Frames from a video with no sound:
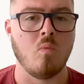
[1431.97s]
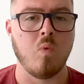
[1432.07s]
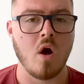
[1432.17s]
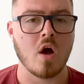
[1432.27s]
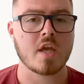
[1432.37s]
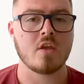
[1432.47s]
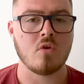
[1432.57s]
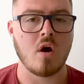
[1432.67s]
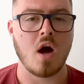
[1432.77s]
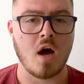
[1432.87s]
work
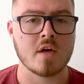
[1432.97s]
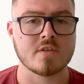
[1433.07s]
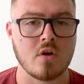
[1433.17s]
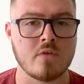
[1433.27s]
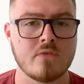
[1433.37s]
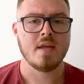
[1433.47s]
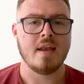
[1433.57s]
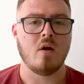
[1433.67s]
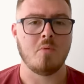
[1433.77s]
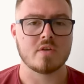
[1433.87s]
your ass off.
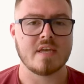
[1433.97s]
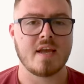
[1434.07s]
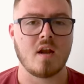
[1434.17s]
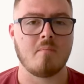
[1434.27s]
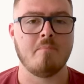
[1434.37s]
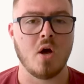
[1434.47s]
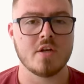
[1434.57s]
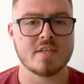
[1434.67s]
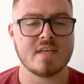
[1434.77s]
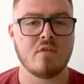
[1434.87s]
Now, I'm not saying like
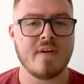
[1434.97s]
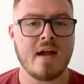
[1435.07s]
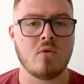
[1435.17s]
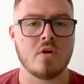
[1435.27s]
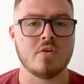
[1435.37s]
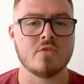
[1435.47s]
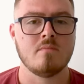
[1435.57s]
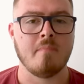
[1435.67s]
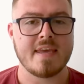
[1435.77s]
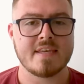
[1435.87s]
burn yourself out and
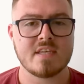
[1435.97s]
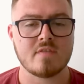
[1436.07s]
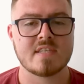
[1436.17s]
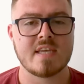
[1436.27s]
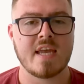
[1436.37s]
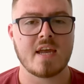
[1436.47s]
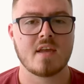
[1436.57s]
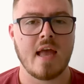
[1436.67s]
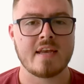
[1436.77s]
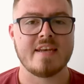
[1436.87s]
make yourself
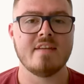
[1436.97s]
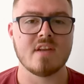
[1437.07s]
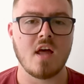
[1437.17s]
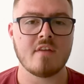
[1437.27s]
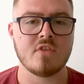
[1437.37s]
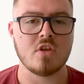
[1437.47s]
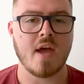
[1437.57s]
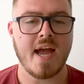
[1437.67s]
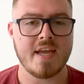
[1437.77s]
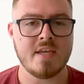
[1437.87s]
sick and live a life that you
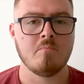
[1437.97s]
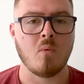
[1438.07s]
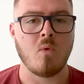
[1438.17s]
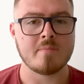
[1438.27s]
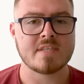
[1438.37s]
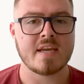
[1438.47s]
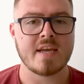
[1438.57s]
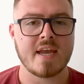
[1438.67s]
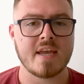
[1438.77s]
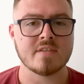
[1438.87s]
hate. But what I'm
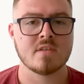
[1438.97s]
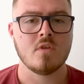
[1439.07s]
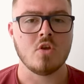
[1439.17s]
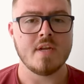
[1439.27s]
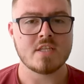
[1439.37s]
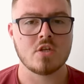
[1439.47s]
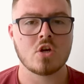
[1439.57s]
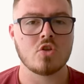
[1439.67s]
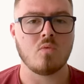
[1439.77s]
saying is you need to look at the